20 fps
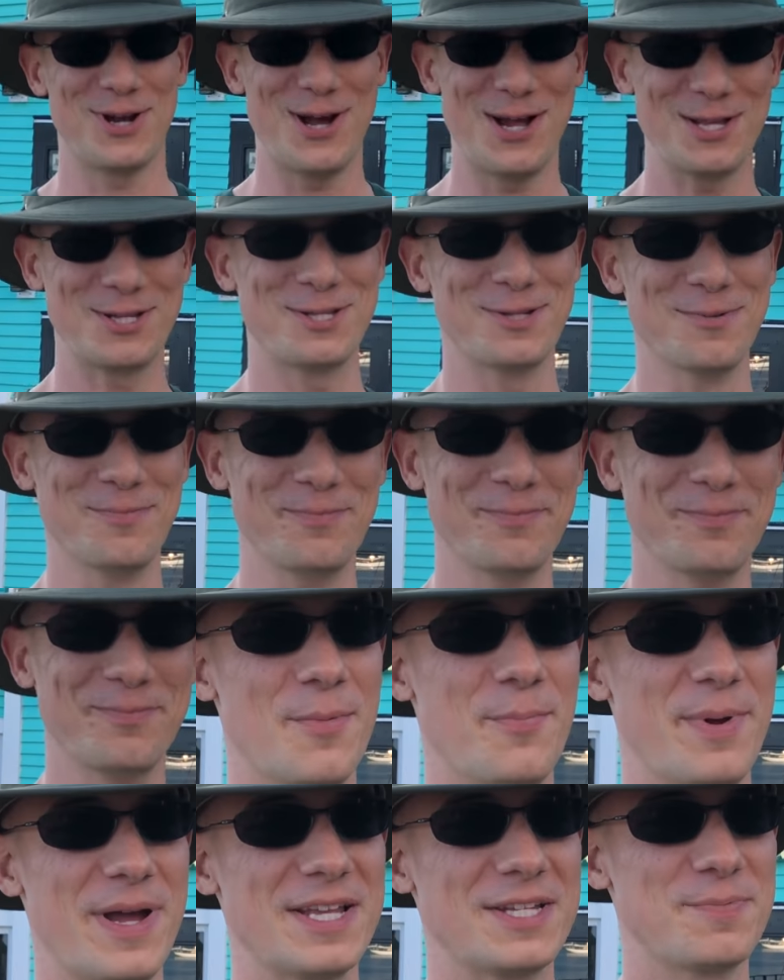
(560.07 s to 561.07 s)
awesome.
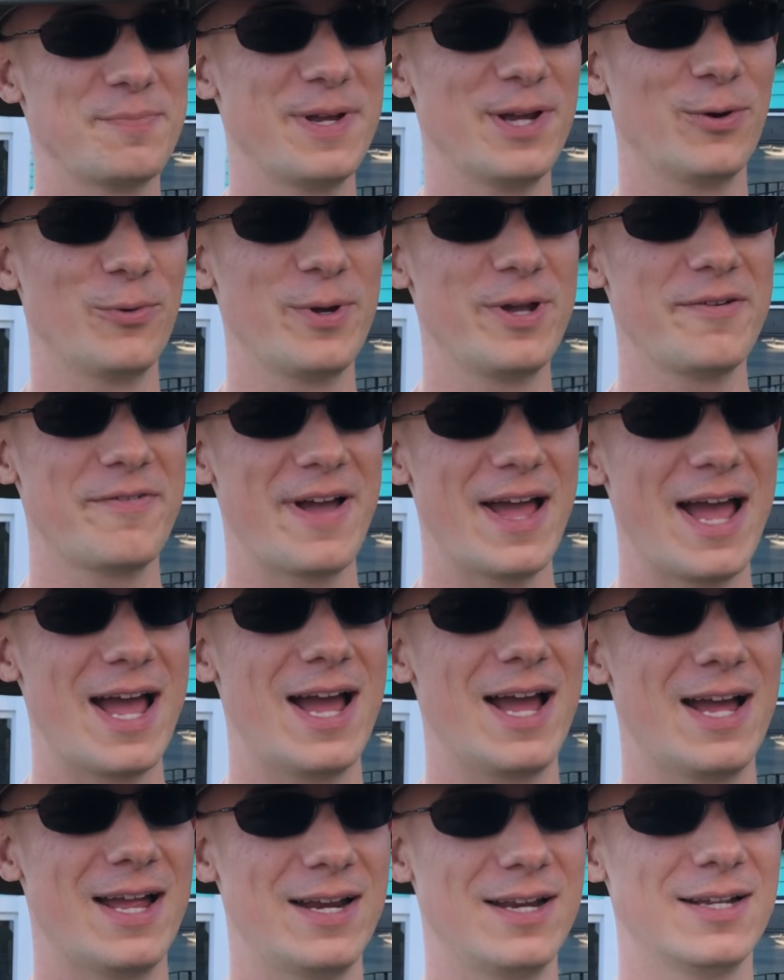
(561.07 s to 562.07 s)
Best meal we've
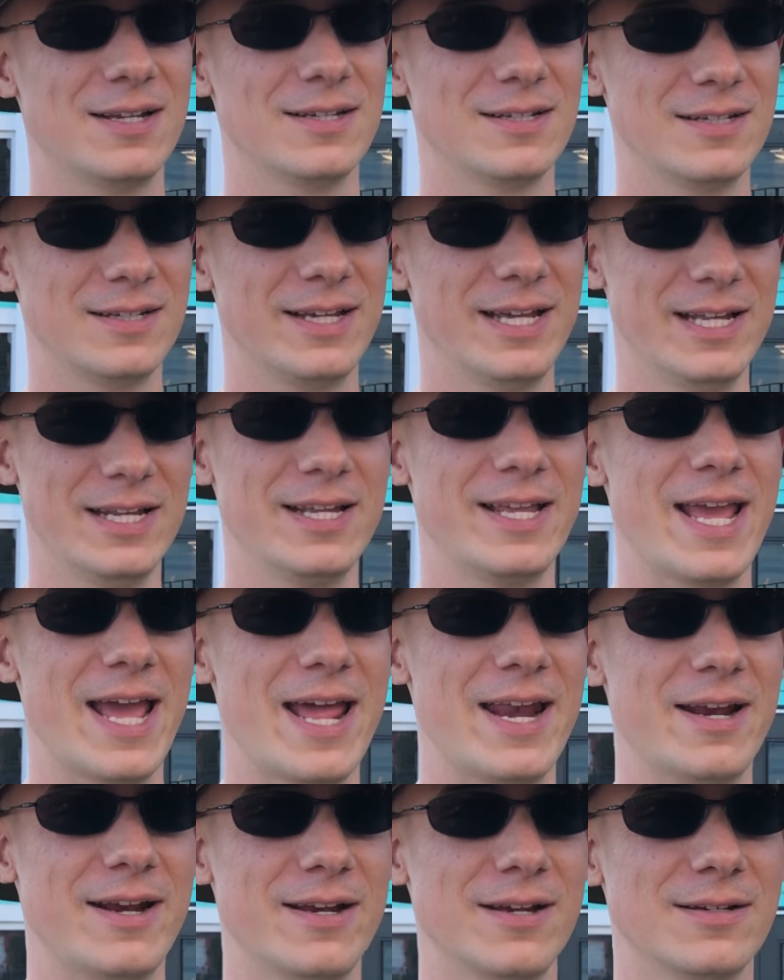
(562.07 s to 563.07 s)
had in
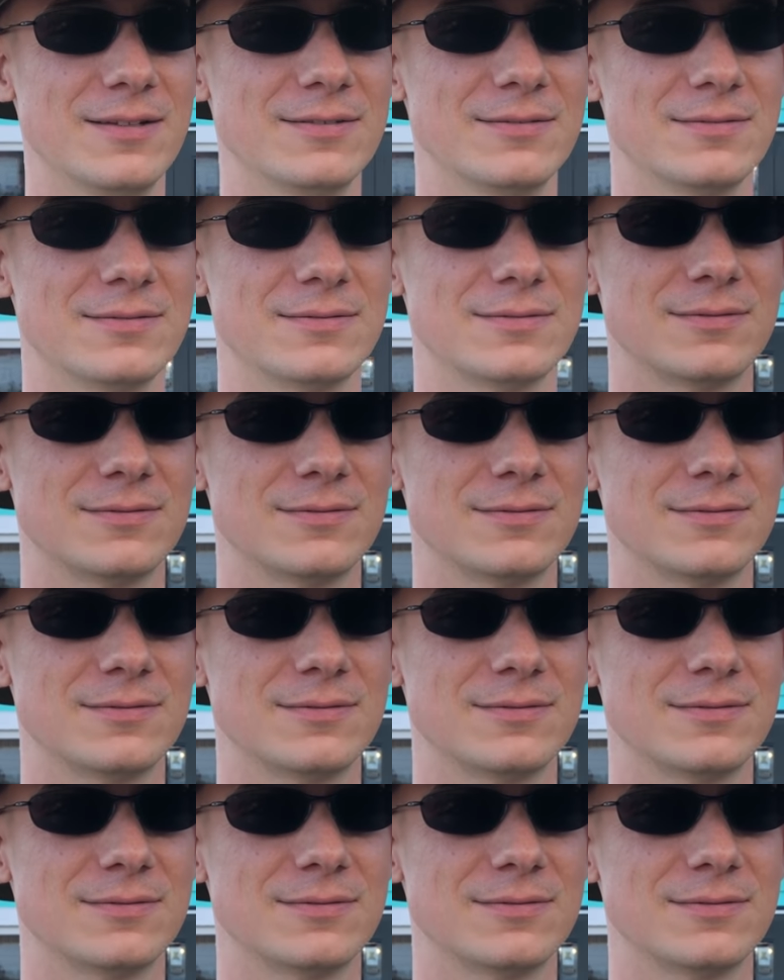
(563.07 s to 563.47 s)
Canada.